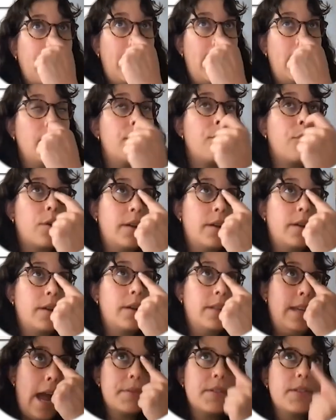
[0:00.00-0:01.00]
And for
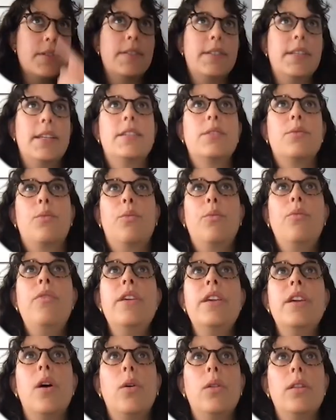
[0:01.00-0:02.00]
the absences,
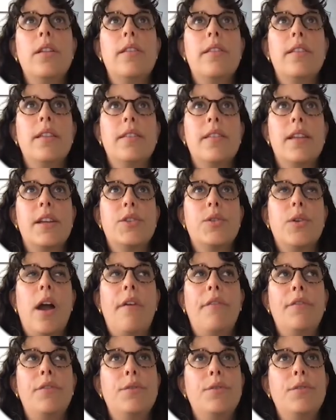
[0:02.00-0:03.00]
the only thing that you
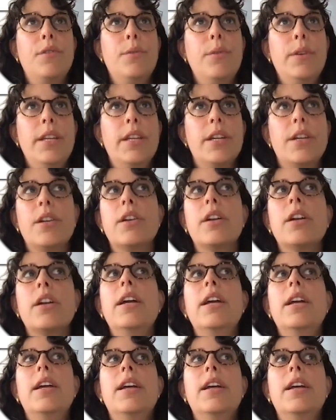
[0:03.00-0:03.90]
have to do here